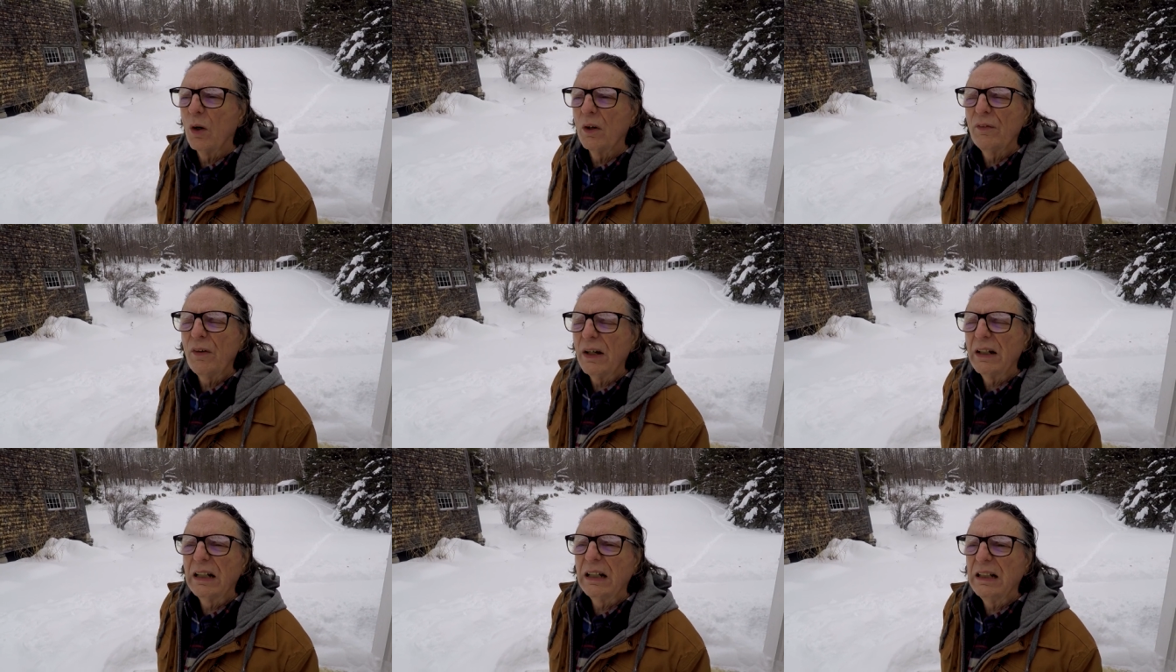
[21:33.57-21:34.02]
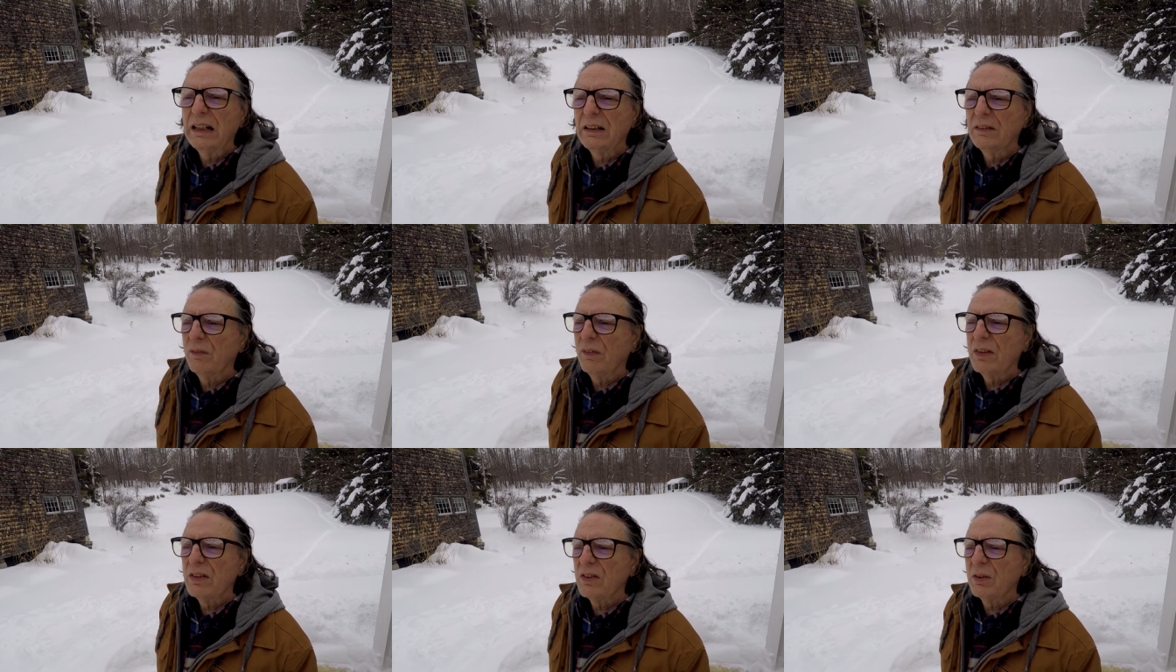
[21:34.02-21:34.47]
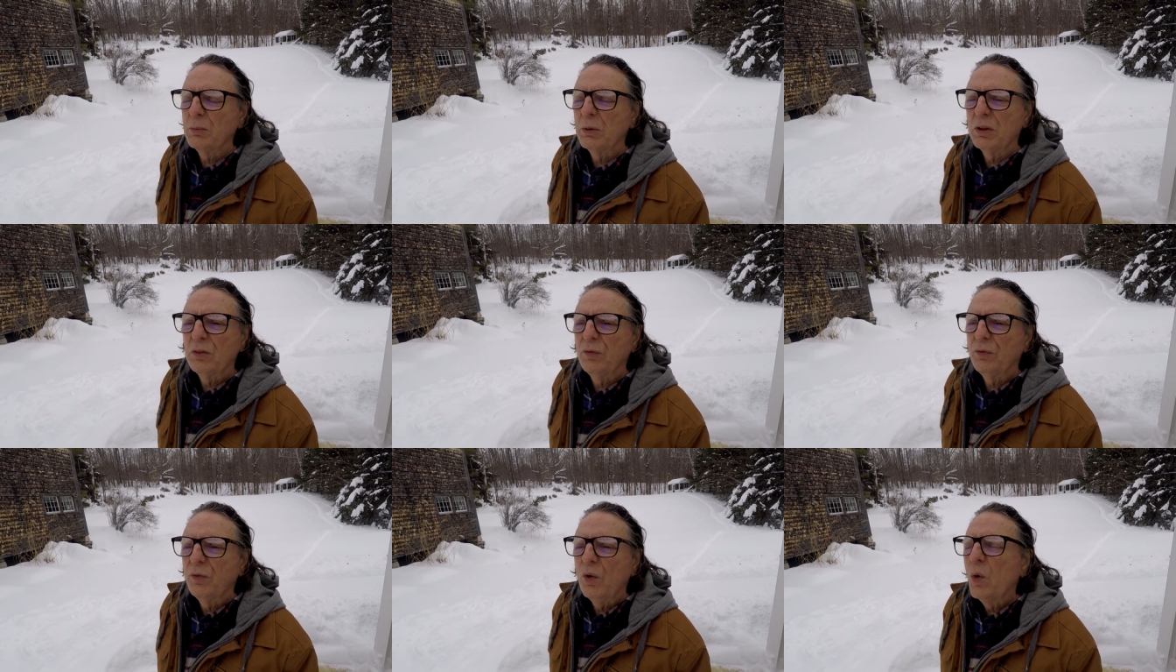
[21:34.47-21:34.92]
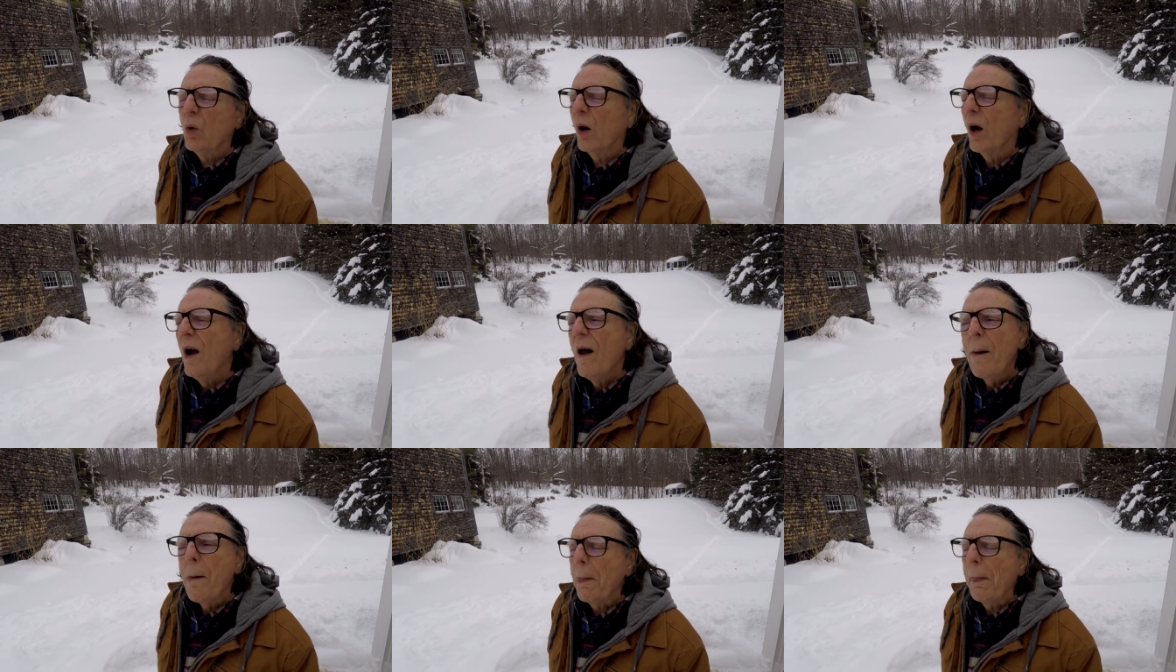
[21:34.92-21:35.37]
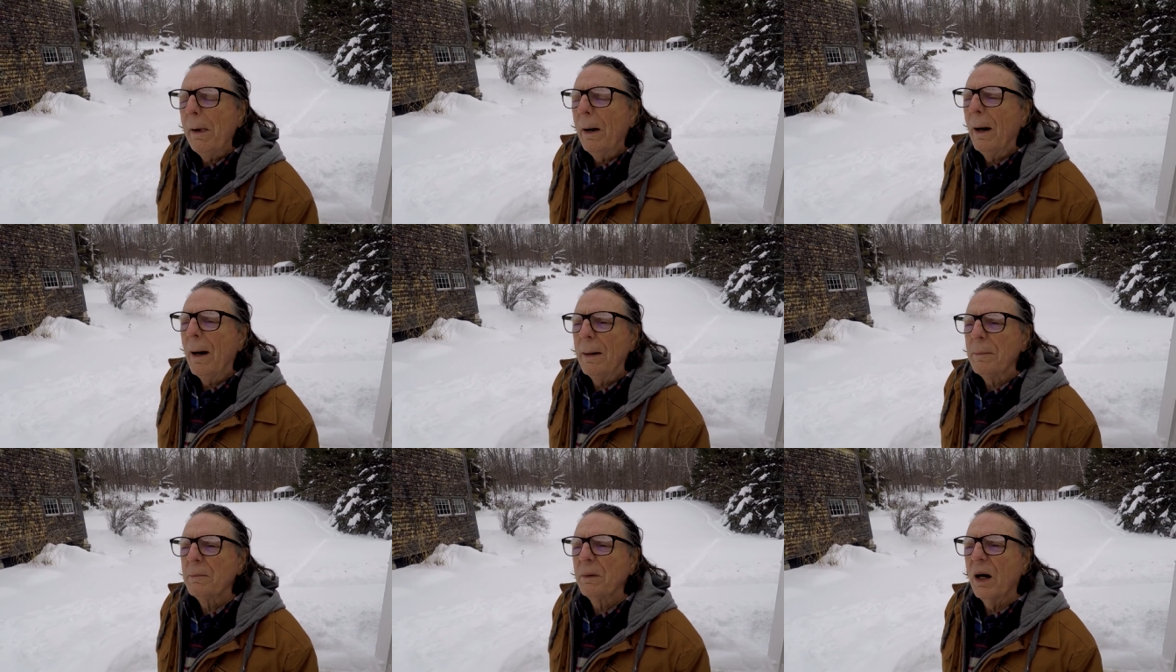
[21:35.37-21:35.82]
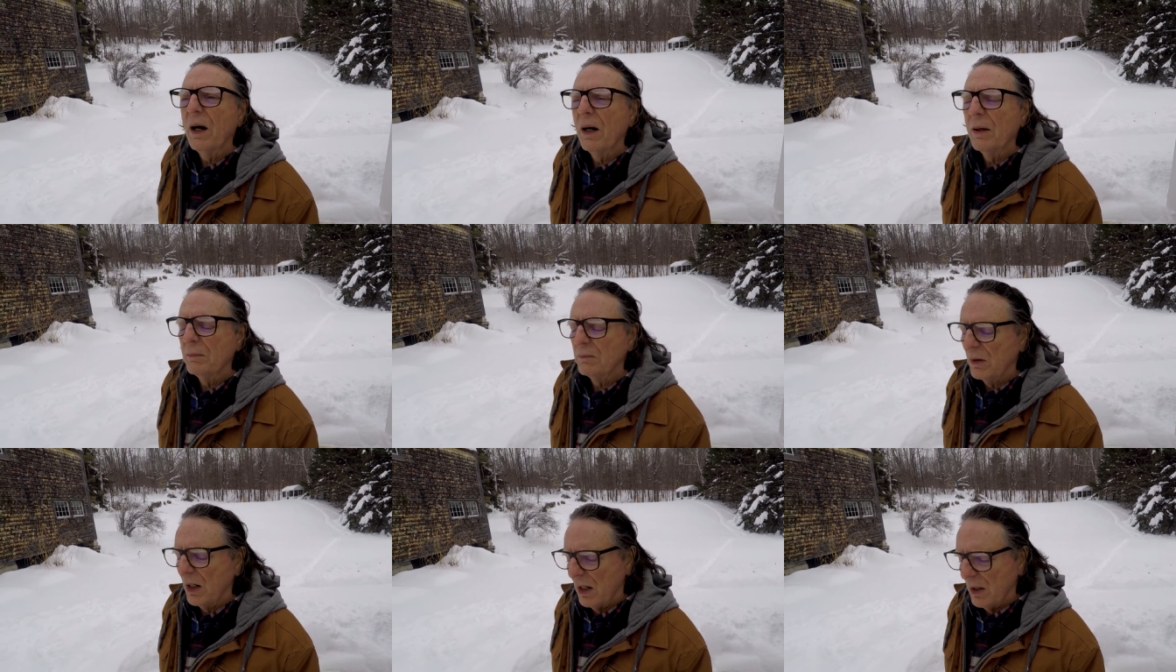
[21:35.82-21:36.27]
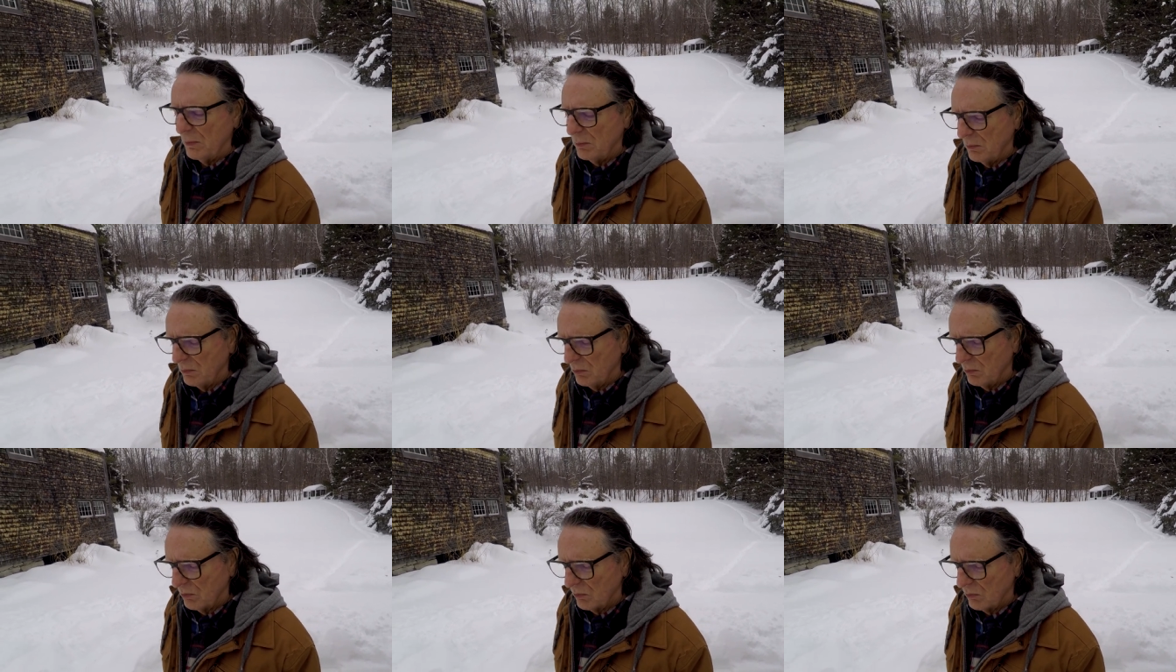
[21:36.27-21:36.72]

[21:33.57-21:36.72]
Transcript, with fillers: If I could condense them into four, I'm, I'm, I'm